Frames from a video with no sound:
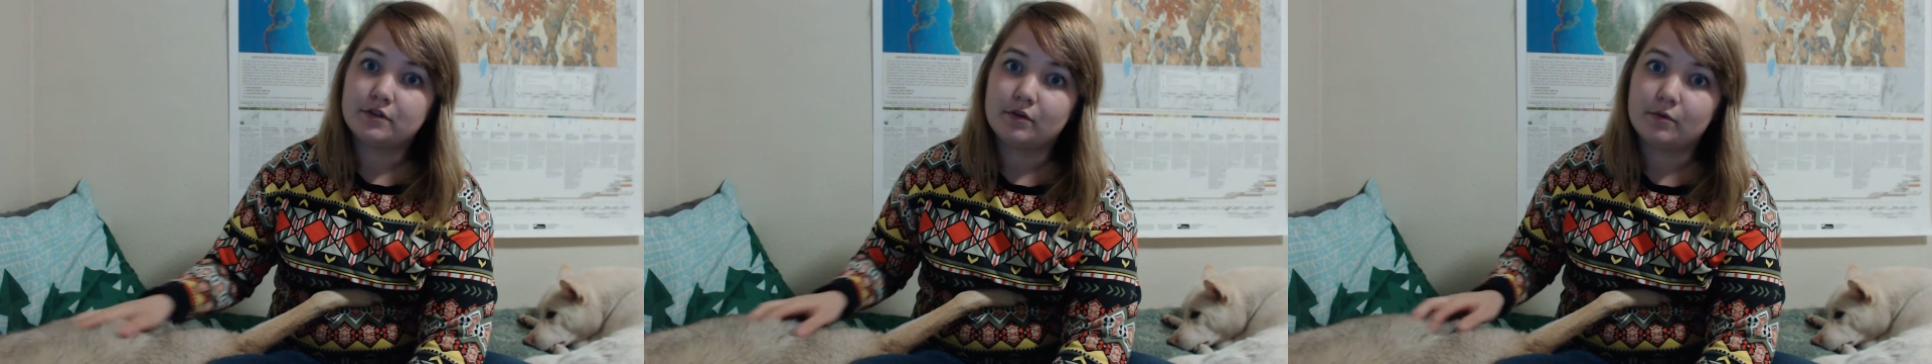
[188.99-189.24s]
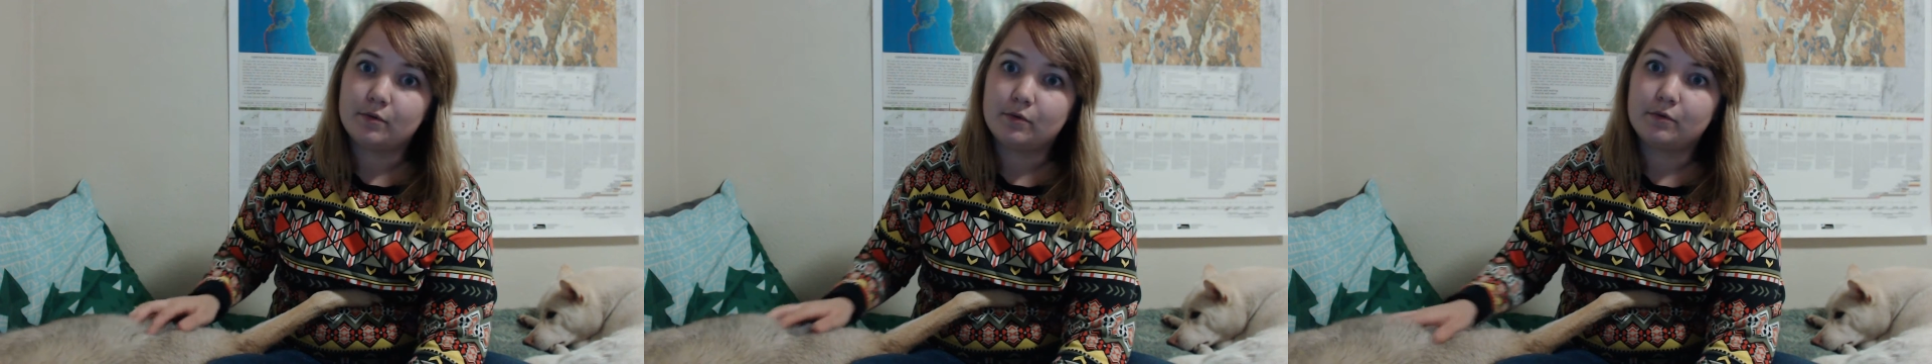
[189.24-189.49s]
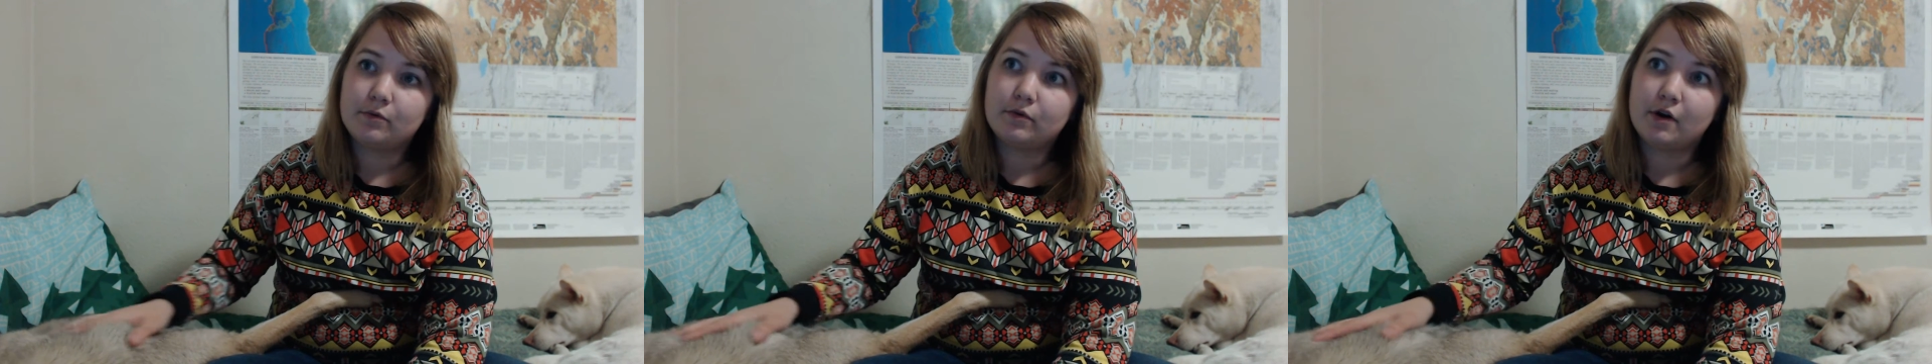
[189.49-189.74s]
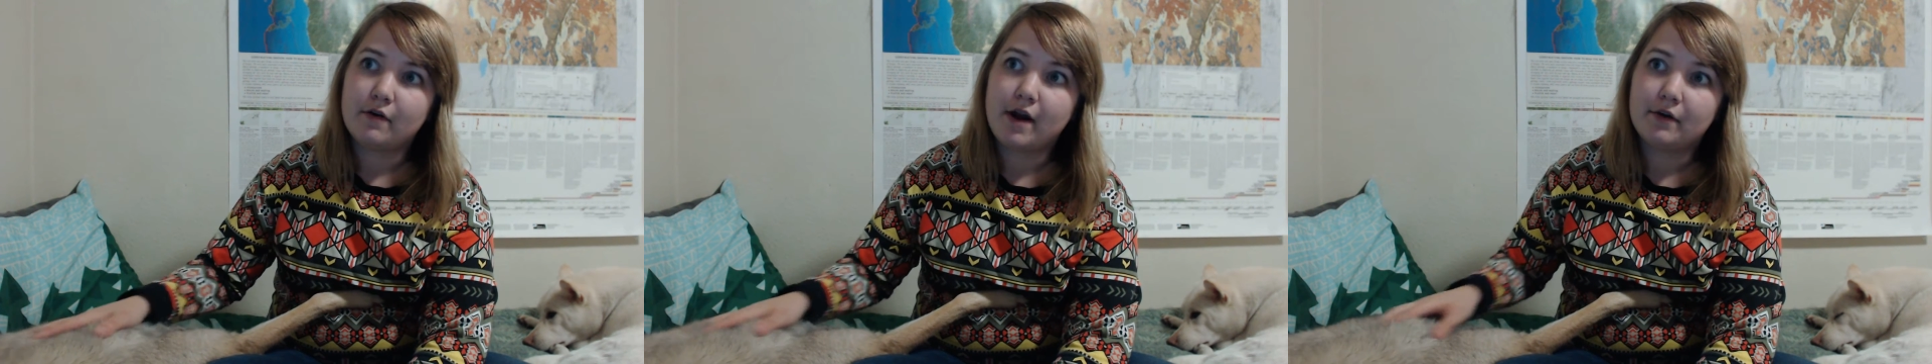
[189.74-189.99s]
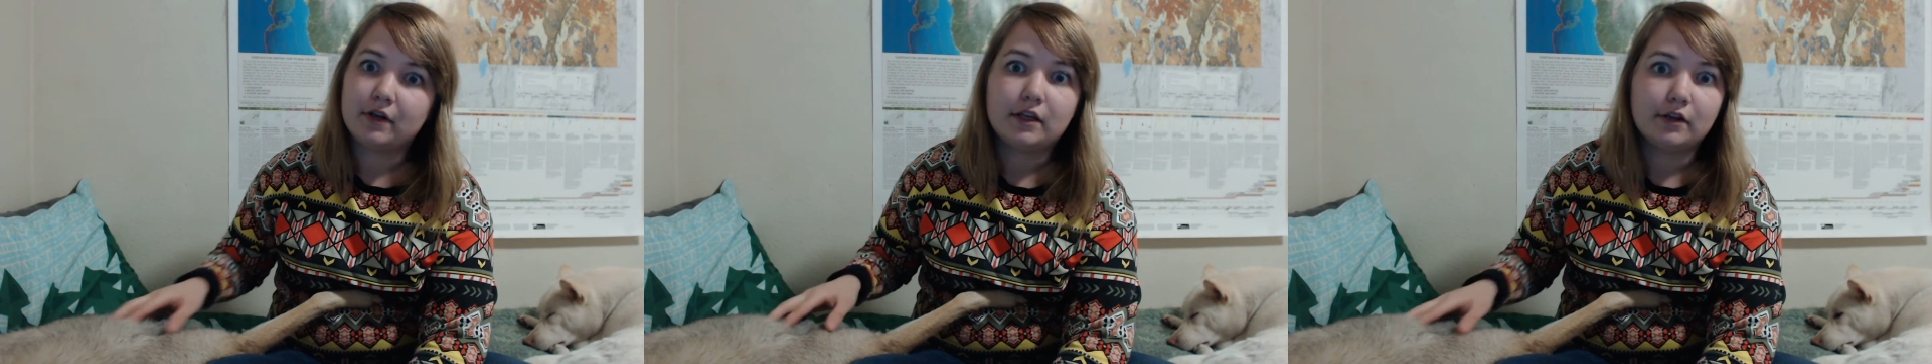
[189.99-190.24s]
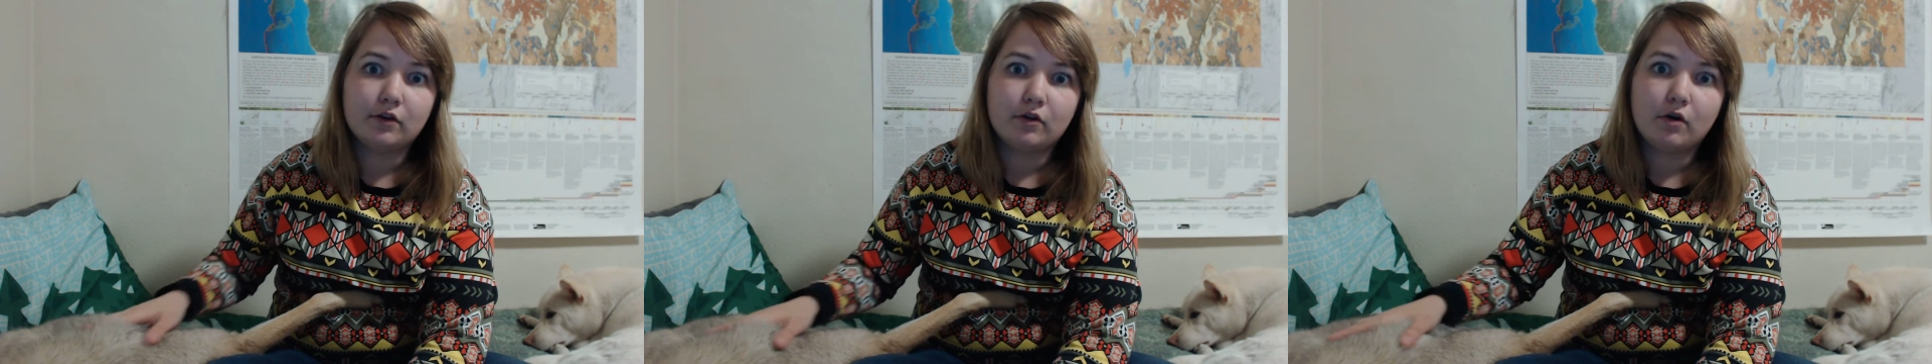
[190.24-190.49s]
So around a
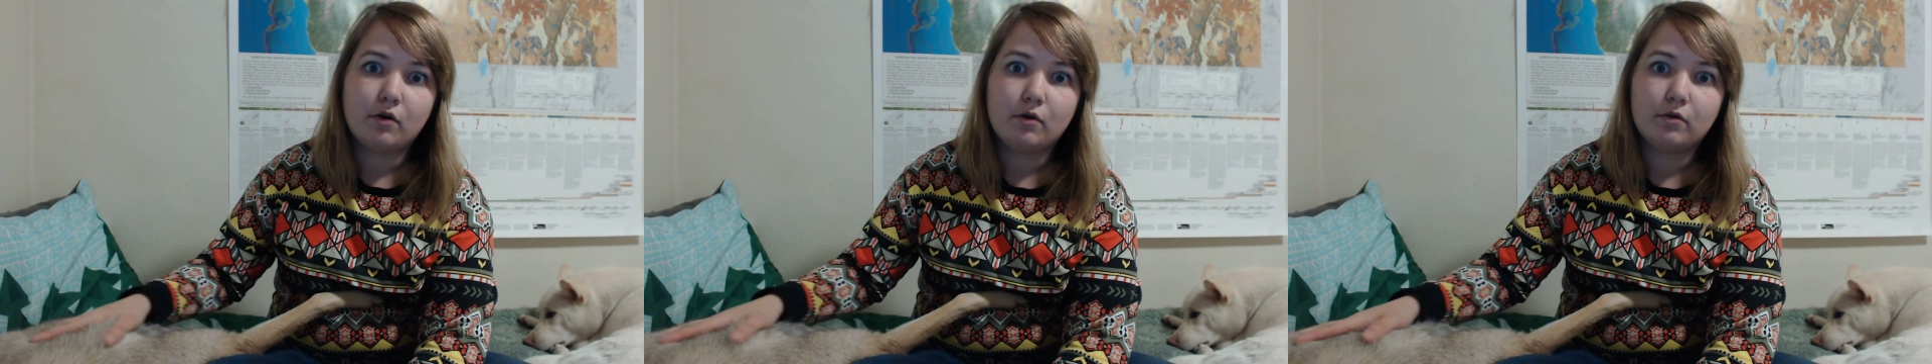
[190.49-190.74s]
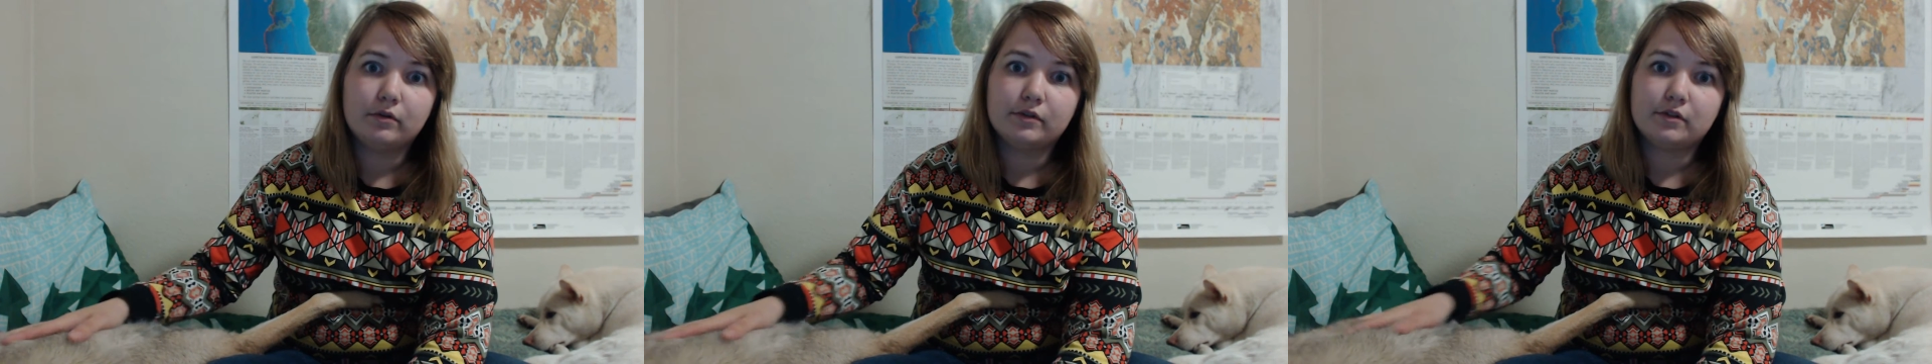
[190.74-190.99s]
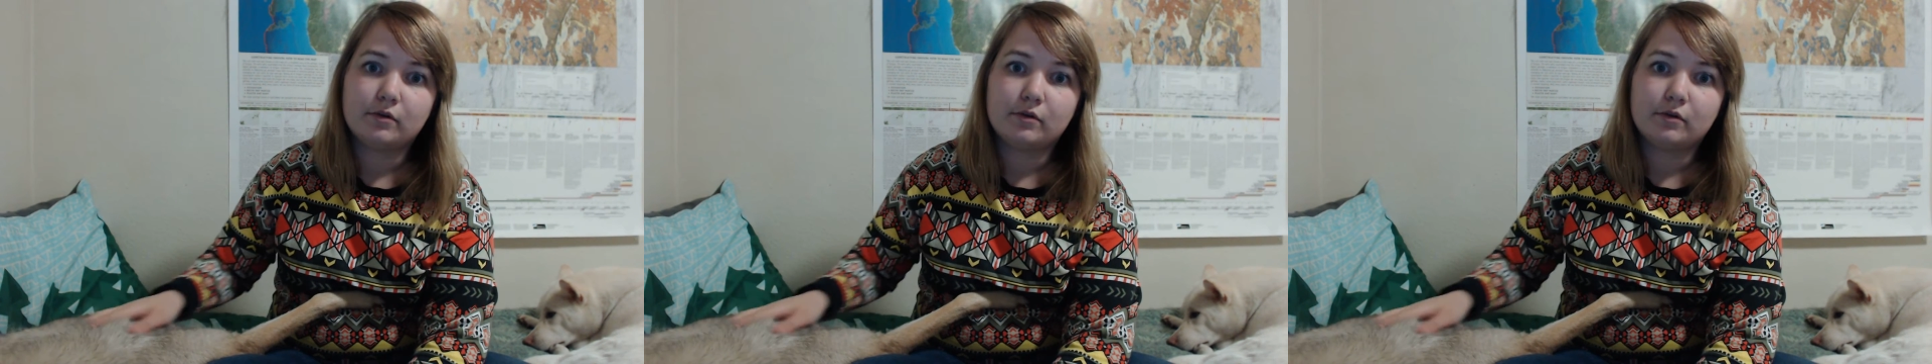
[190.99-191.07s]
year old,